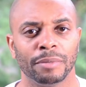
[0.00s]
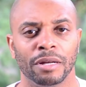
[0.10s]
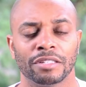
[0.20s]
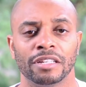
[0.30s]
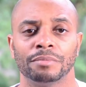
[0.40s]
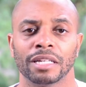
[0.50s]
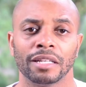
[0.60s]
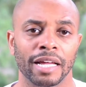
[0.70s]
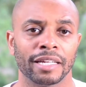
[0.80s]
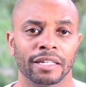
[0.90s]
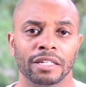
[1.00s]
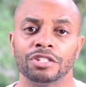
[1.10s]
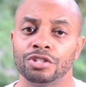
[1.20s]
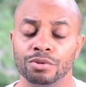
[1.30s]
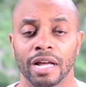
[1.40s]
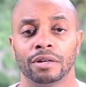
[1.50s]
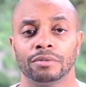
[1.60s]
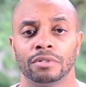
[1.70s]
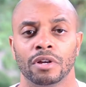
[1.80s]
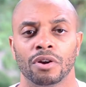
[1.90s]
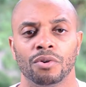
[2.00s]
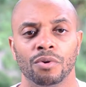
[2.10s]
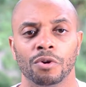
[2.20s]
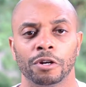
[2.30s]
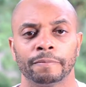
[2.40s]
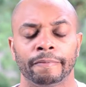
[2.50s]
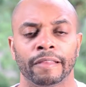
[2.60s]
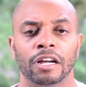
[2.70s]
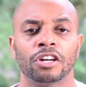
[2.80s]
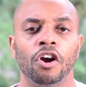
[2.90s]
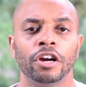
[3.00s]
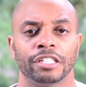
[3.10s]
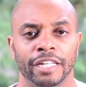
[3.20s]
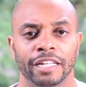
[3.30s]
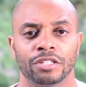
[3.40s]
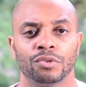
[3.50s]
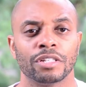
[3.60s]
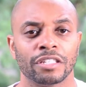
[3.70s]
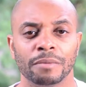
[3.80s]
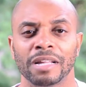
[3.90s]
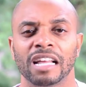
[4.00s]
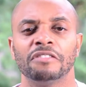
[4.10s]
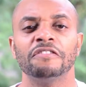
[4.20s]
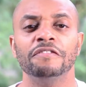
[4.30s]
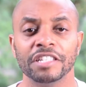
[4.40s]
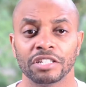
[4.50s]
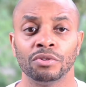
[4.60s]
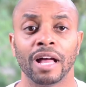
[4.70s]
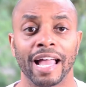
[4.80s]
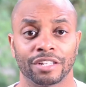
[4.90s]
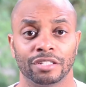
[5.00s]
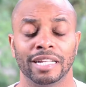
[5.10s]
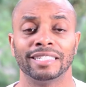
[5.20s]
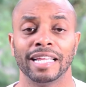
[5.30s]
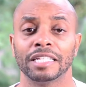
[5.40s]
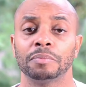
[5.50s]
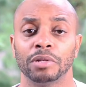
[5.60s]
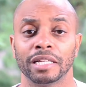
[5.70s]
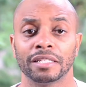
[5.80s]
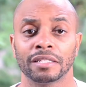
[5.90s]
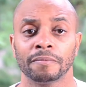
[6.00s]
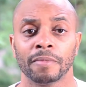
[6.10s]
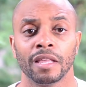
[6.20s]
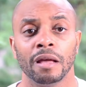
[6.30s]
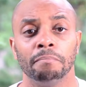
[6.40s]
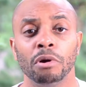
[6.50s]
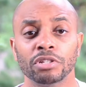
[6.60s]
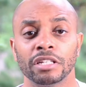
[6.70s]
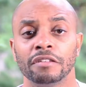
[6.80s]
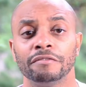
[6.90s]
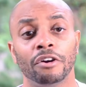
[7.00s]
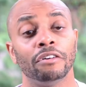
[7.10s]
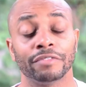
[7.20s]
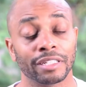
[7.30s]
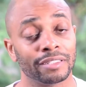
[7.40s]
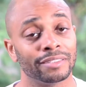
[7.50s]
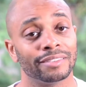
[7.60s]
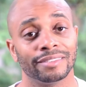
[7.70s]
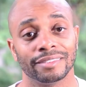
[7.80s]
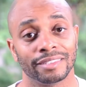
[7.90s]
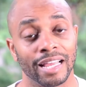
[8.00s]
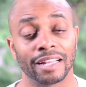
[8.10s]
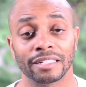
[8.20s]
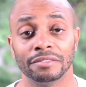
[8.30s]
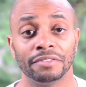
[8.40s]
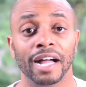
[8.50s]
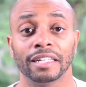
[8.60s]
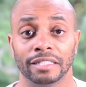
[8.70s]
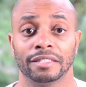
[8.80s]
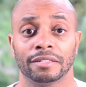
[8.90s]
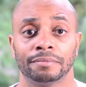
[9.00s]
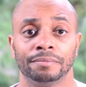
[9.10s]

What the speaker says: about something like a shootout or a car chase or some kind of physical action that takes place, mostly involving, sadly, violence.